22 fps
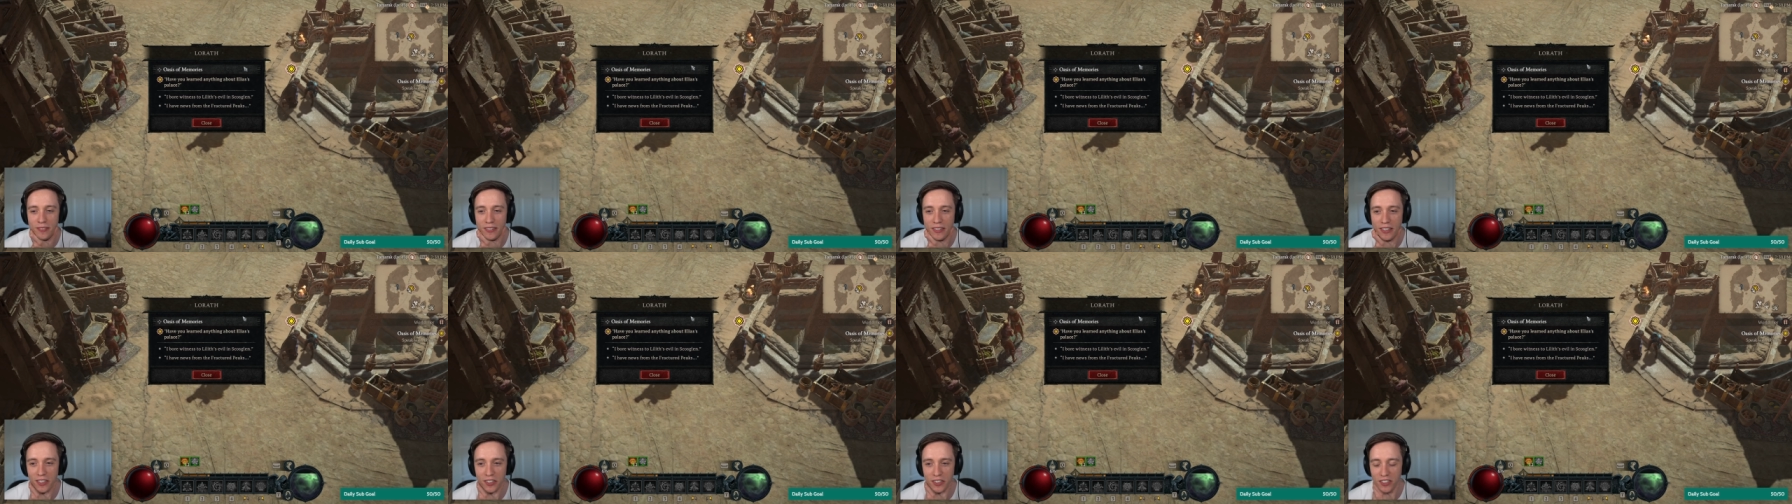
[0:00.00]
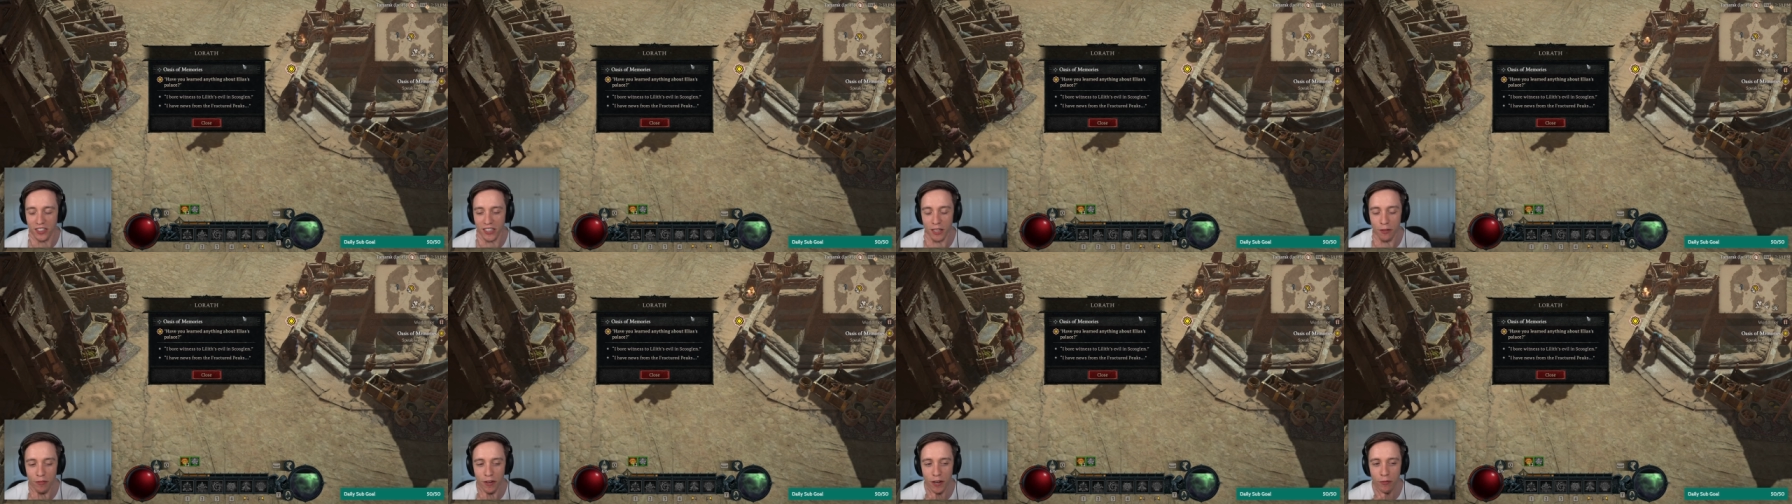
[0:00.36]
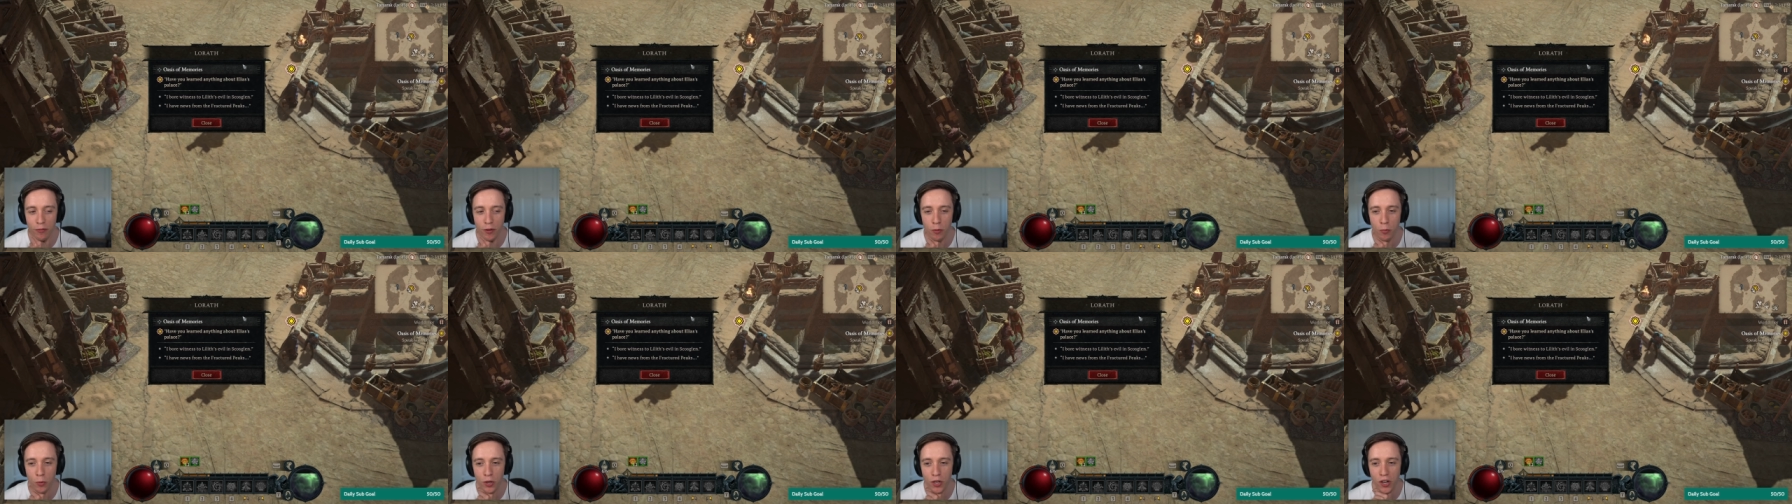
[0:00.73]
Because even if
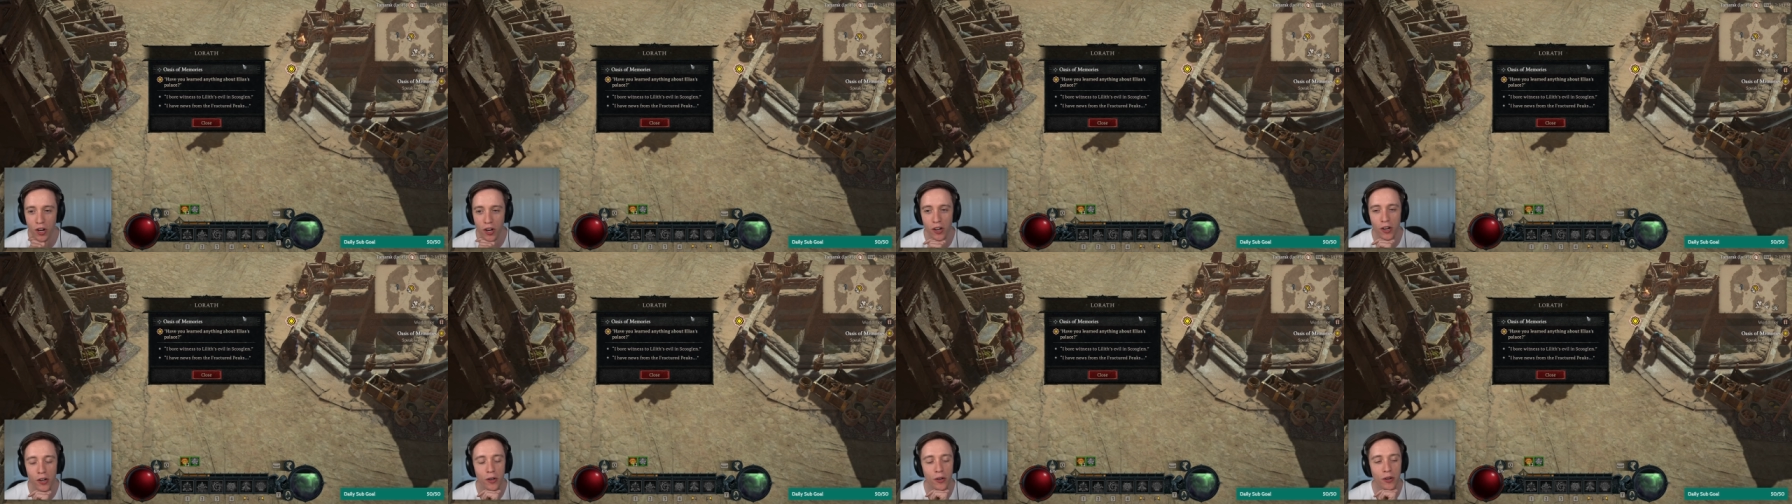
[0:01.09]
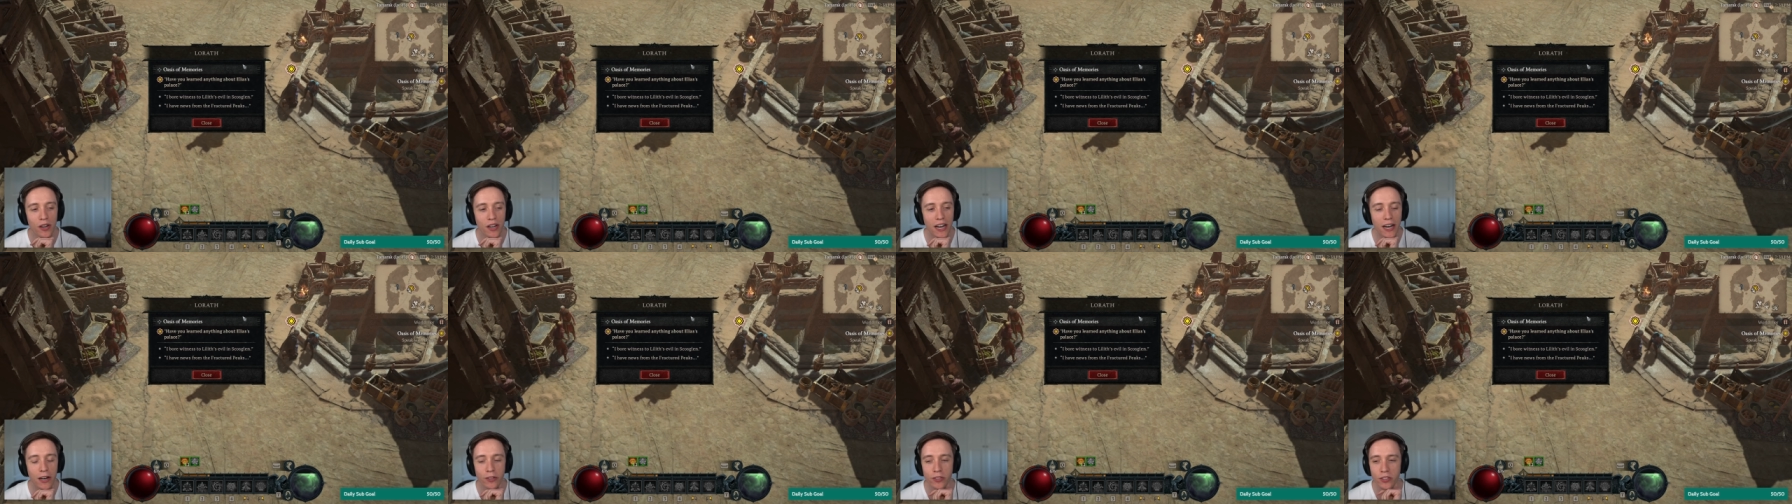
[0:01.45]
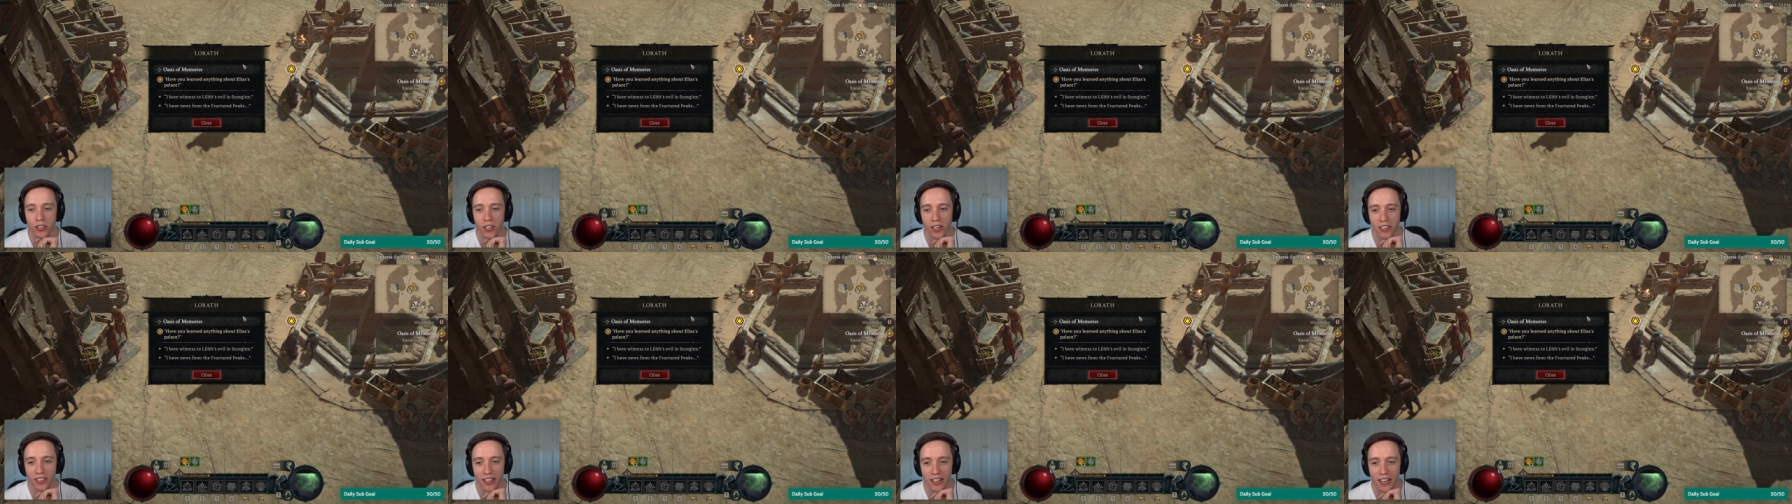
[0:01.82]
he would go
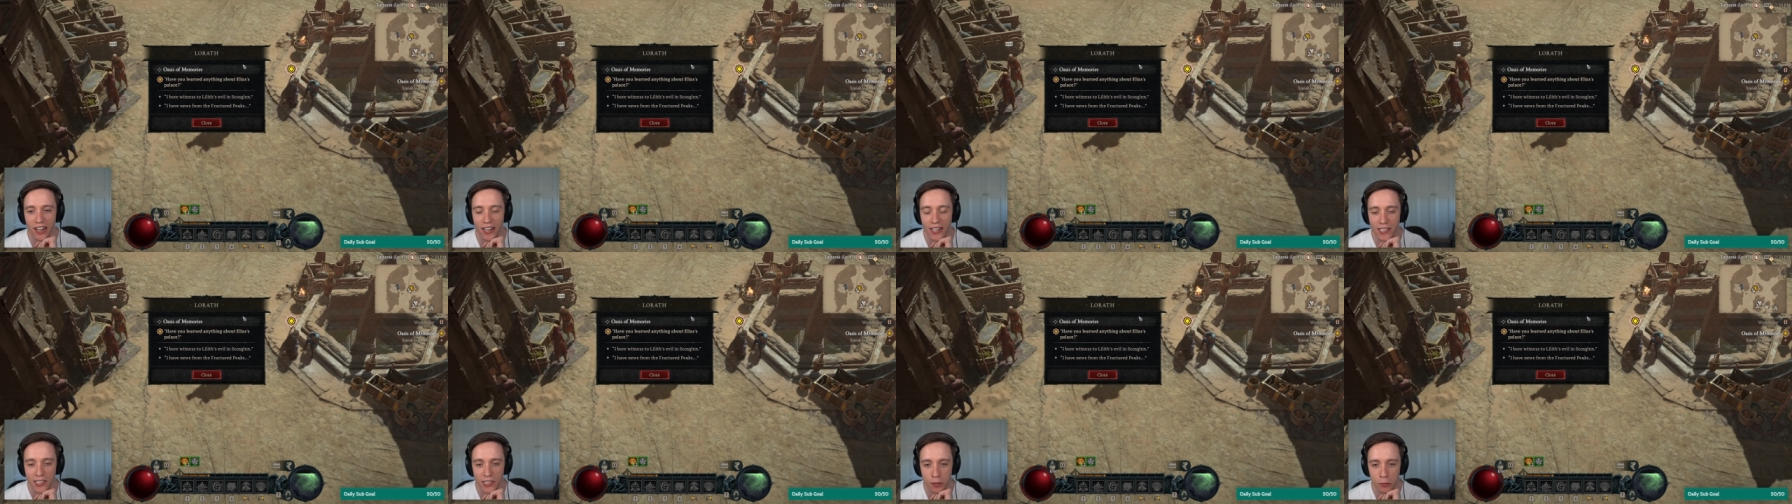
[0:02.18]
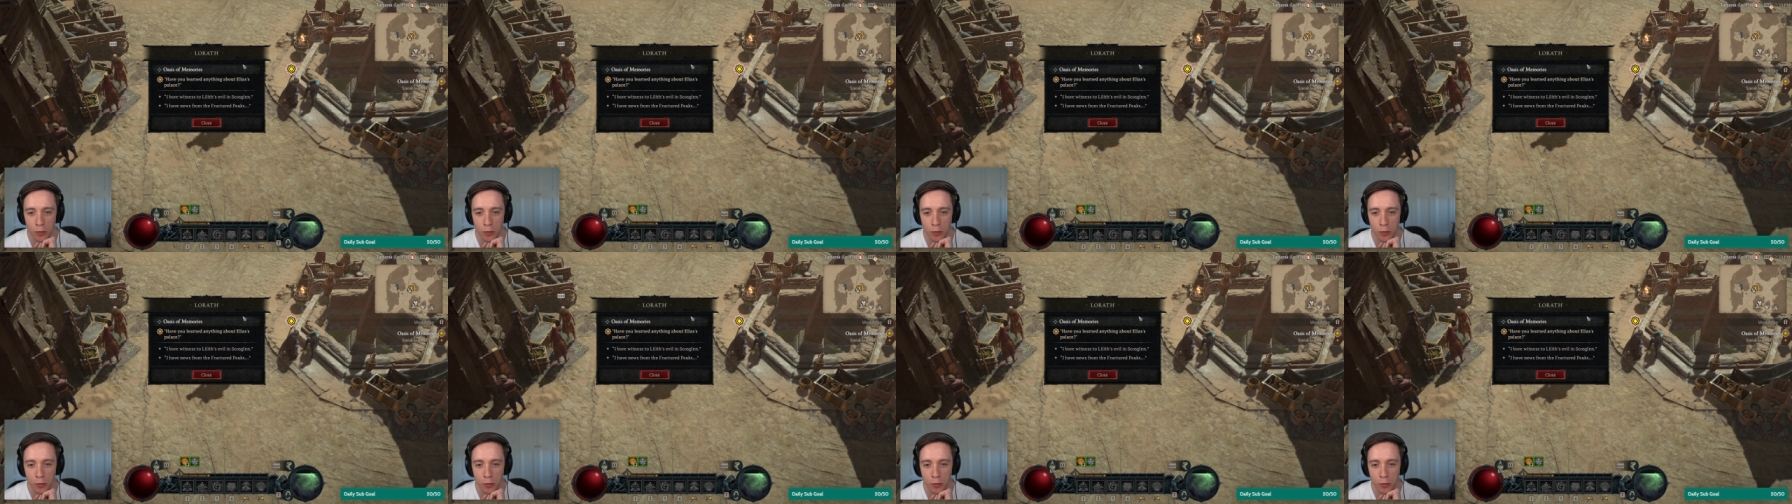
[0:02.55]
outside the lines,